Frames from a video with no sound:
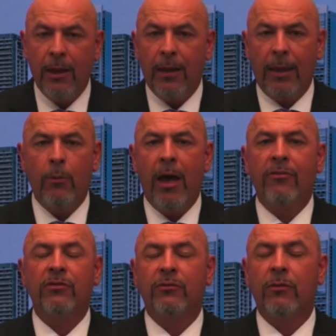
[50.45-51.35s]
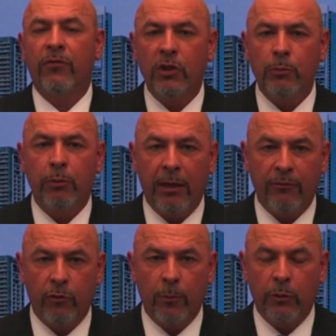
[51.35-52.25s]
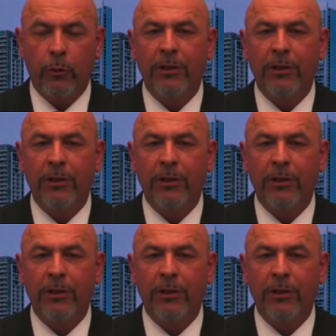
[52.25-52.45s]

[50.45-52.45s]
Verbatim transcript: And they will have this, the first platform to